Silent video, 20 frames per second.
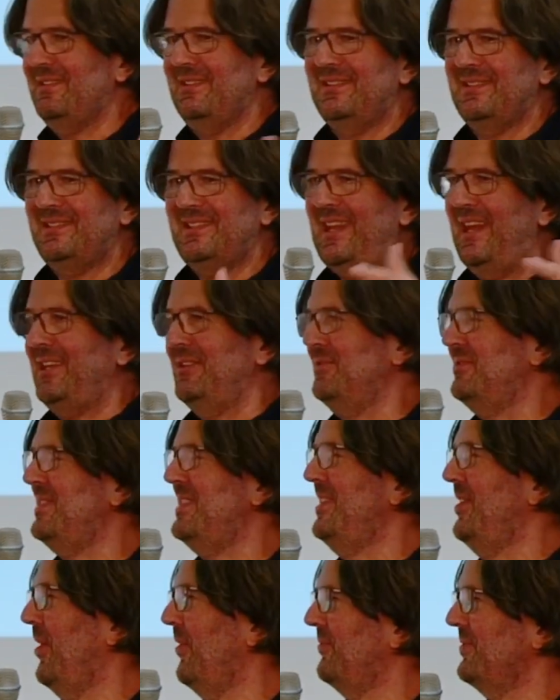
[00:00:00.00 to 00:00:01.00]
second
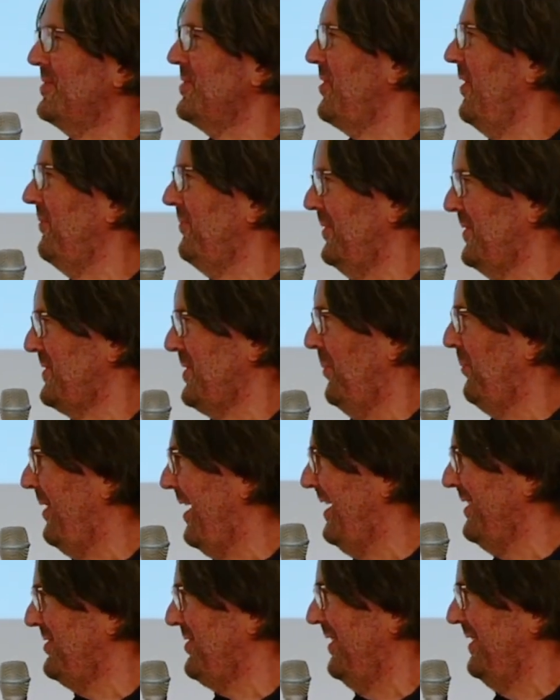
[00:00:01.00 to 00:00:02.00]
tier of a software
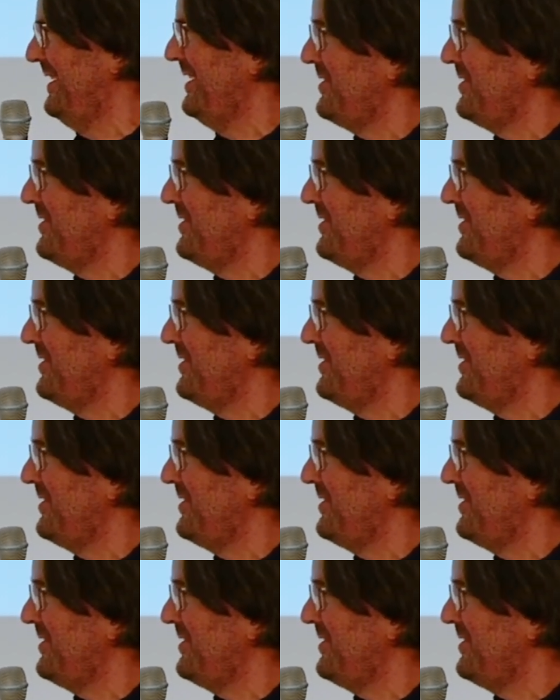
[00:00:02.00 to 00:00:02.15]
supply chain.